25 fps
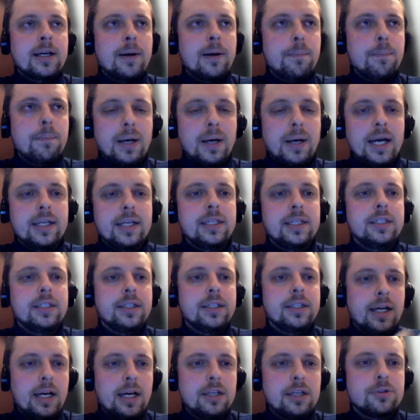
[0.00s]
combining
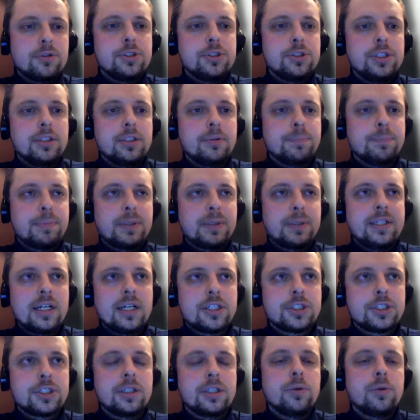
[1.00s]
hydrogen
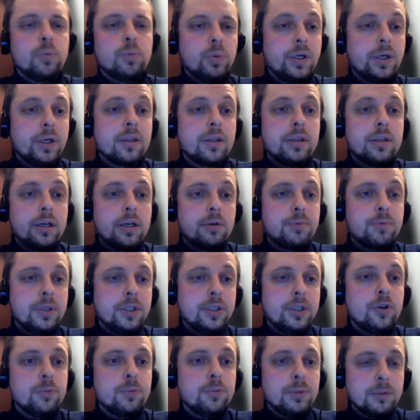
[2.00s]
production with the
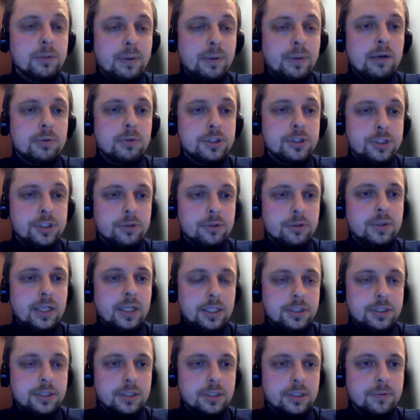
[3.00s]
renewable power
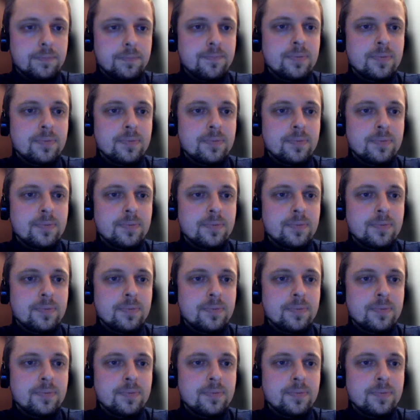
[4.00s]
generation